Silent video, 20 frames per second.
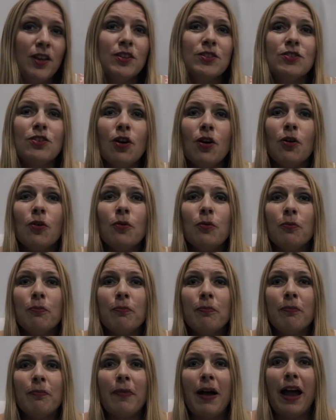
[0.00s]
So
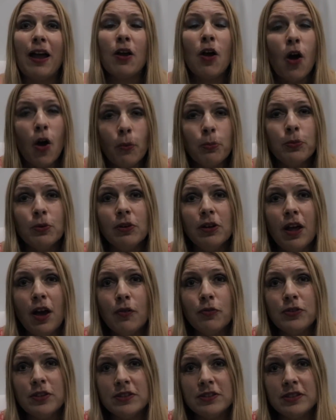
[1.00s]
I hope you
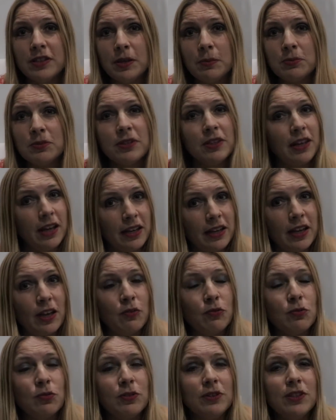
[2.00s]
love the tips that I
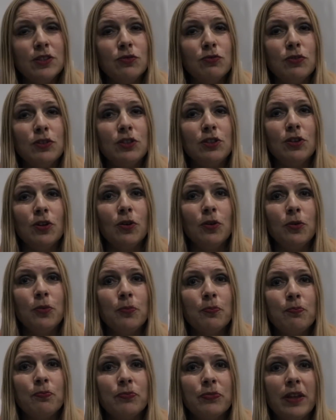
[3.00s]
gave you in this video,
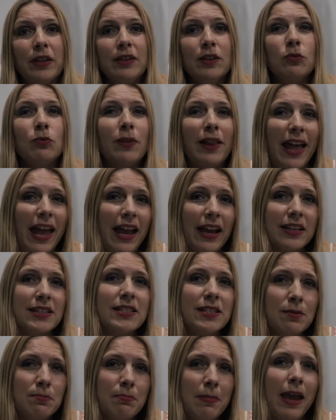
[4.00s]
and that will
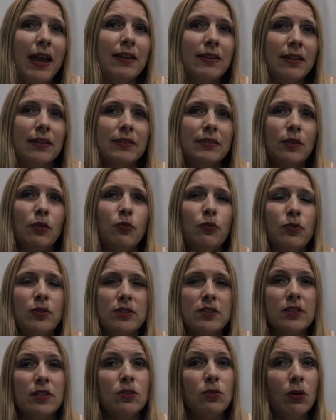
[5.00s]
actually make the
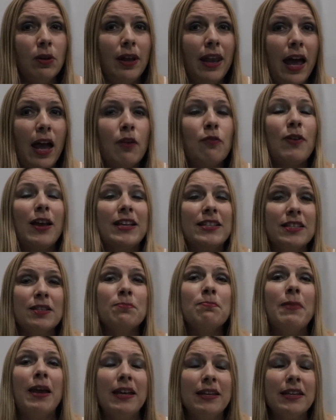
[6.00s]
difference in your life as it
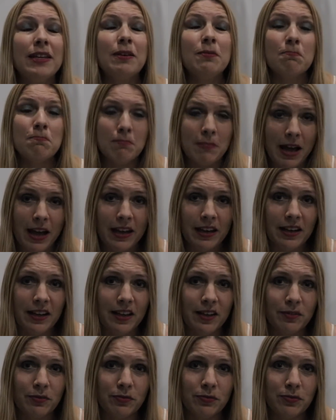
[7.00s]
made in my
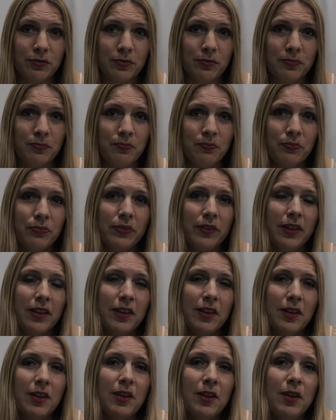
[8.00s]
life.
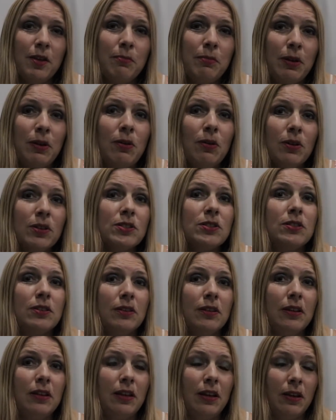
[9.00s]
Because
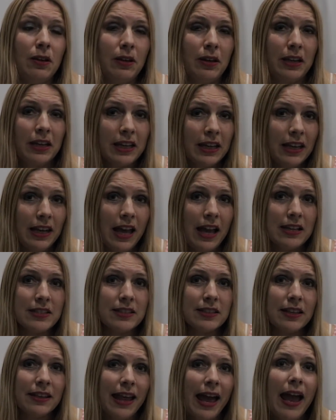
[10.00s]

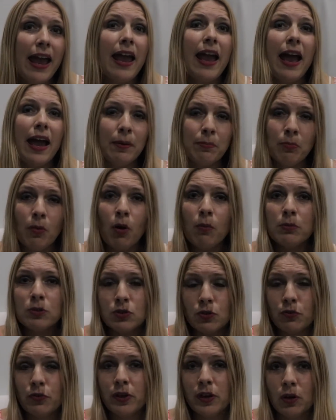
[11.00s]
realizing that I had moments
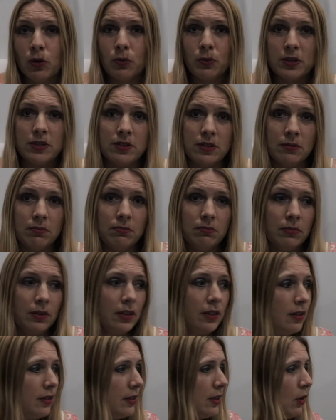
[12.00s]
of heroism in
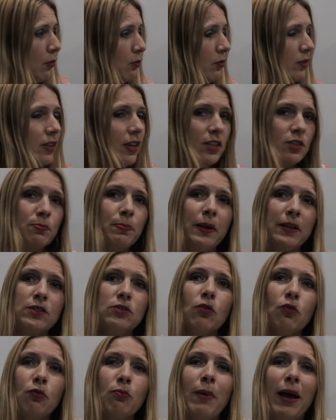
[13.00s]
the different aspects
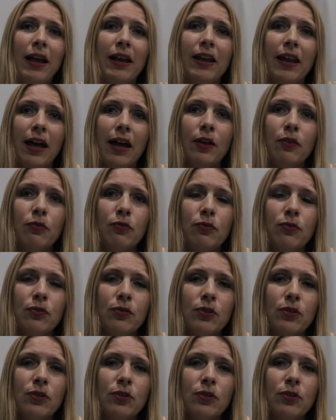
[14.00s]
of my life,